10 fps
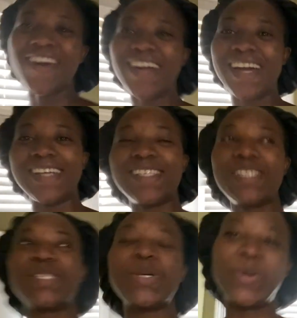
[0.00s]
right,
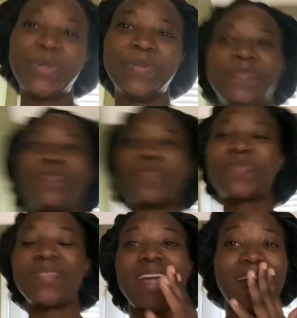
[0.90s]
so
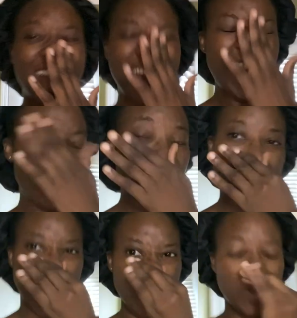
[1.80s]
I feel like
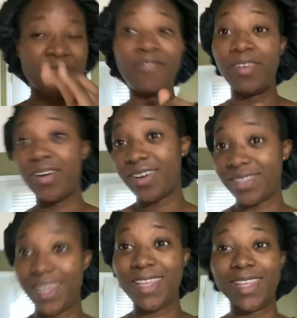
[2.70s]
I haven't
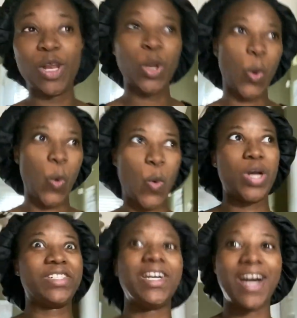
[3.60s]
vlogged in a
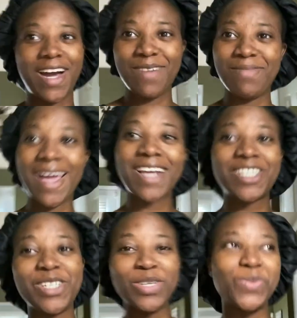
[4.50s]
long time.
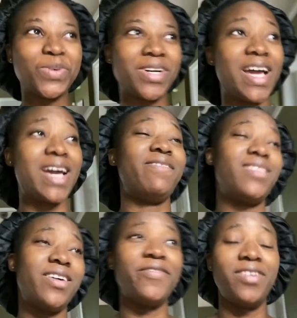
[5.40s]
Actually, you know what? I have
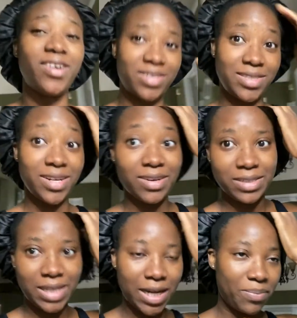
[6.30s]
not vlogged in a long
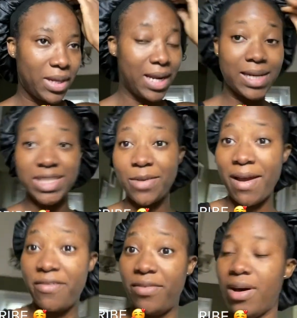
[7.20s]
time. The last time
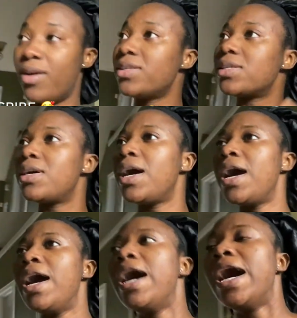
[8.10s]
I vlogged,
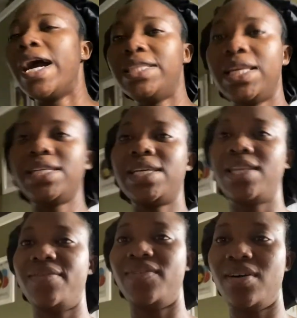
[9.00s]
I
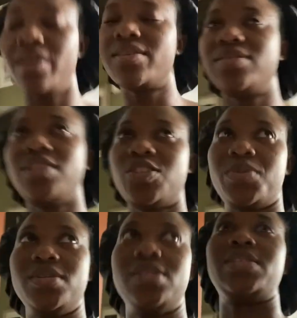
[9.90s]
deleted the vlog just
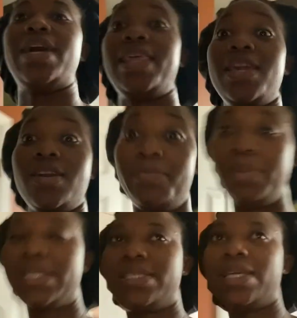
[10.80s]
because I didn't
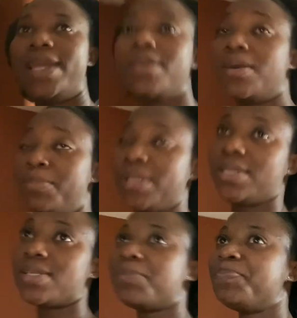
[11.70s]
complete it.